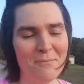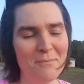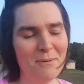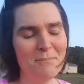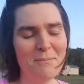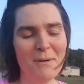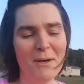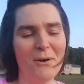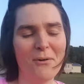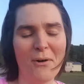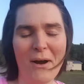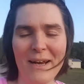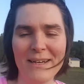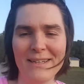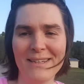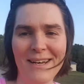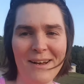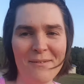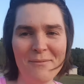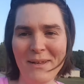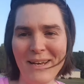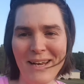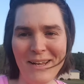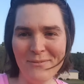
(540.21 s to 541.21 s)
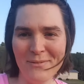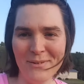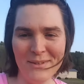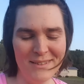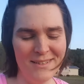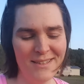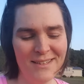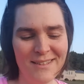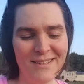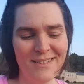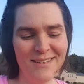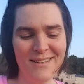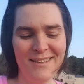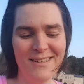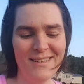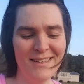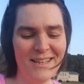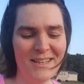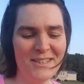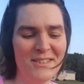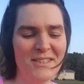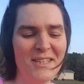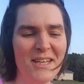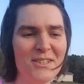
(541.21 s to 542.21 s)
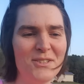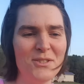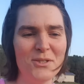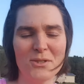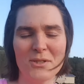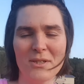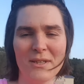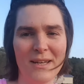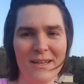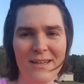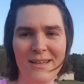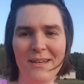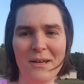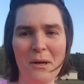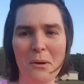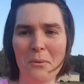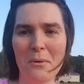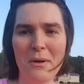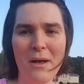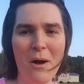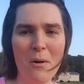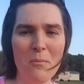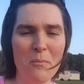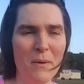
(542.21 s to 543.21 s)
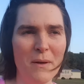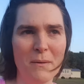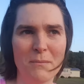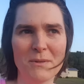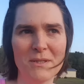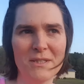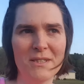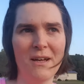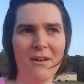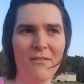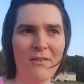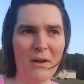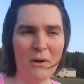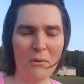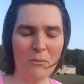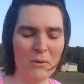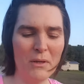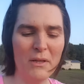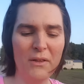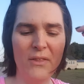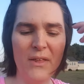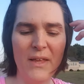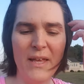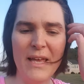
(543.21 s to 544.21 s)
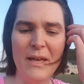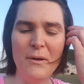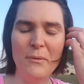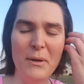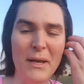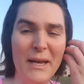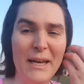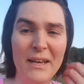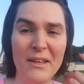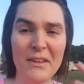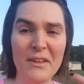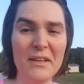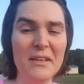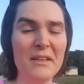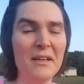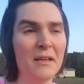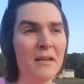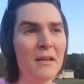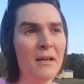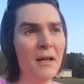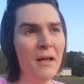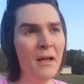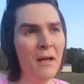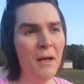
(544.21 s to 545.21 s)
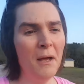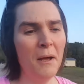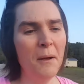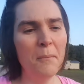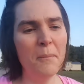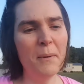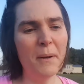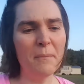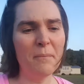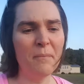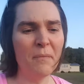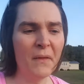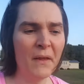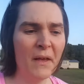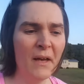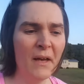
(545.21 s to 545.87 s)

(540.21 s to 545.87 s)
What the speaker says: but granted, I mean, even that's just like, you know, copium stuff. I don't really think he would get anything done. But